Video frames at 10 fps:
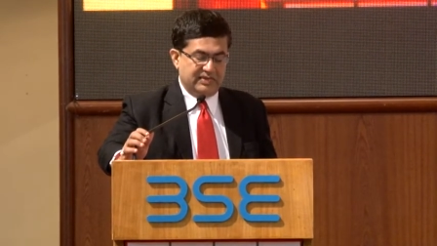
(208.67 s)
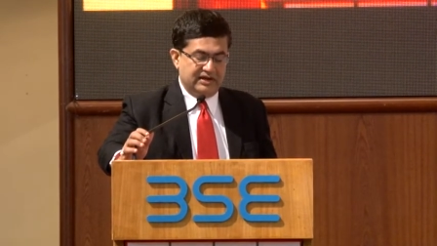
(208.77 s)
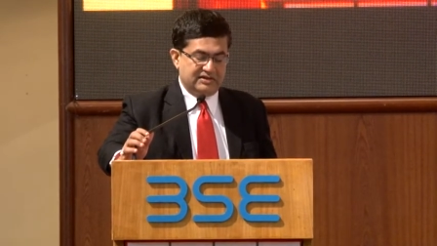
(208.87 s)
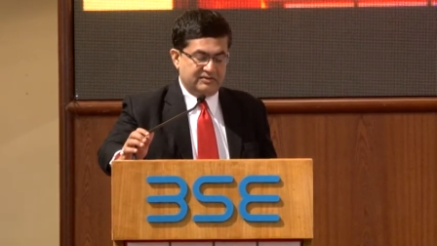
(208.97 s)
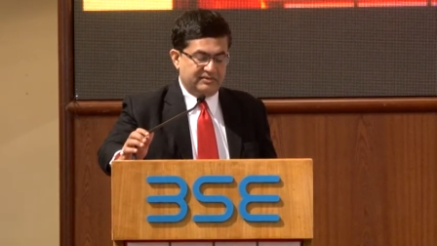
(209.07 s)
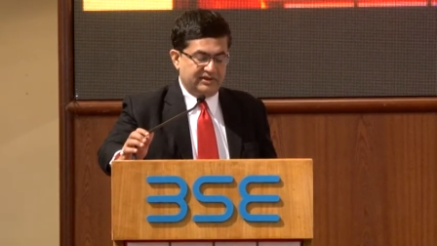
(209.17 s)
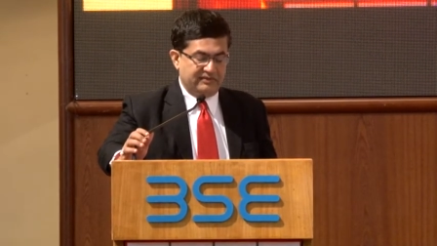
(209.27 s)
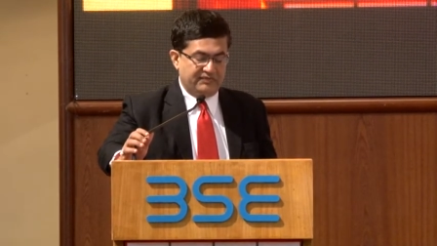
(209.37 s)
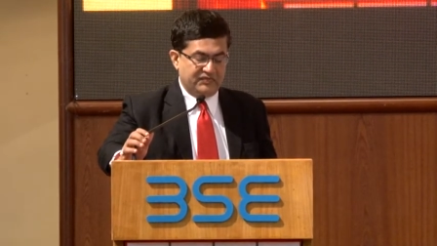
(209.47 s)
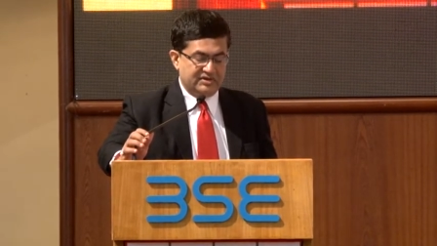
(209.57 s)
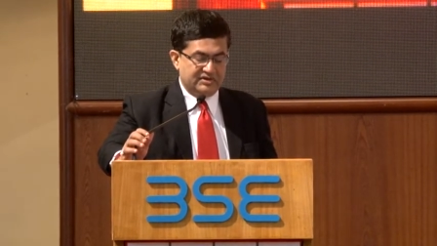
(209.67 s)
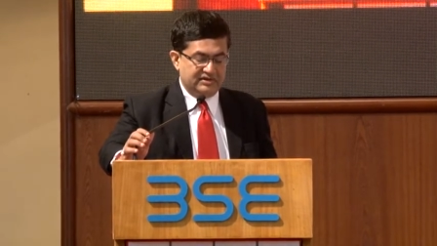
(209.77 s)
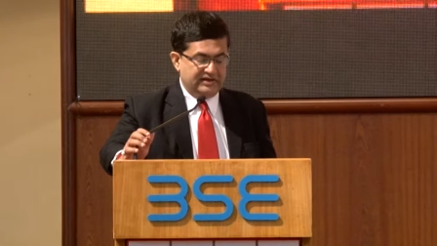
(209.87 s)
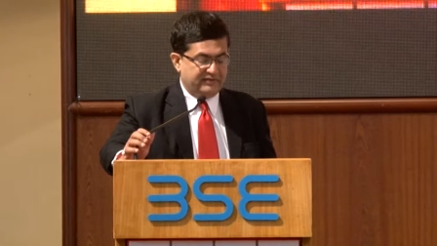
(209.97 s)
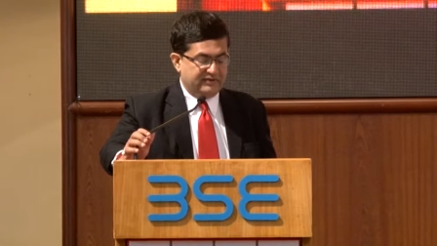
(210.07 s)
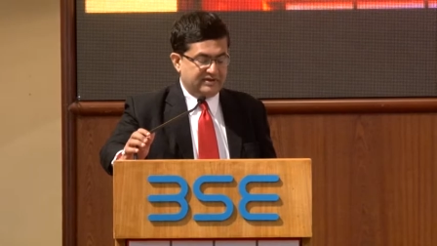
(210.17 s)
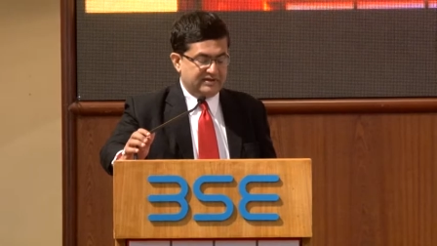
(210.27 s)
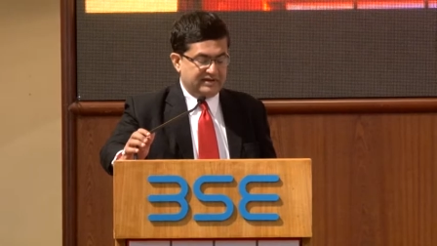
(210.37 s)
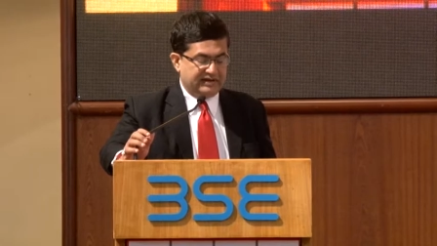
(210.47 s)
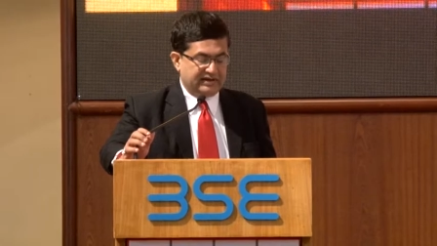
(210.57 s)
Balasubramanian, CFO,
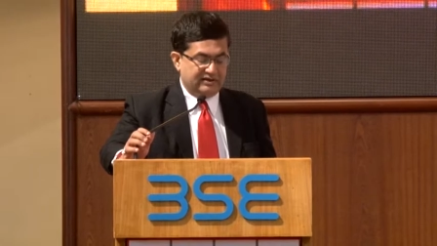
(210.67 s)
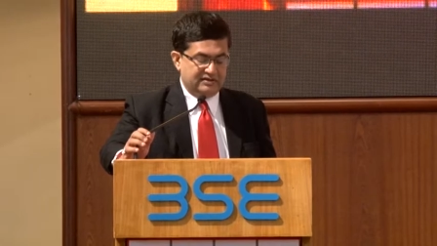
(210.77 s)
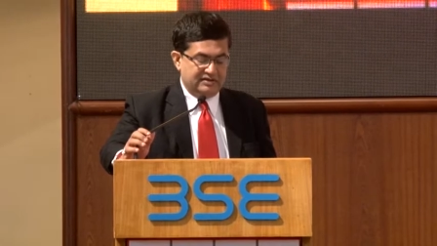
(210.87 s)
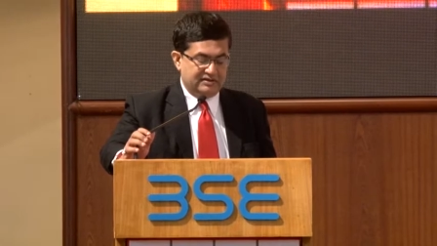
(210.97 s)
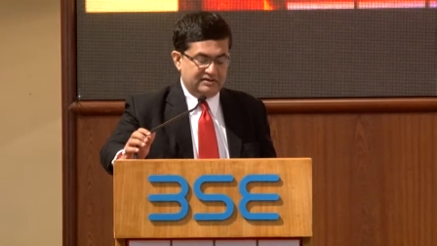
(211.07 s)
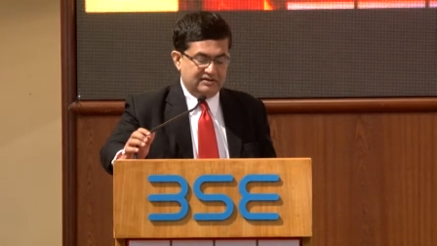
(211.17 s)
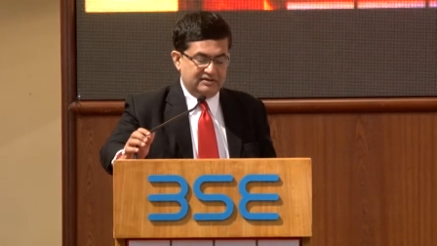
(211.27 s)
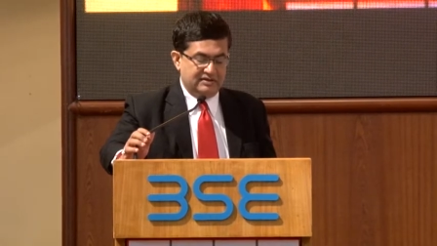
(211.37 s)
Zensar Technologies,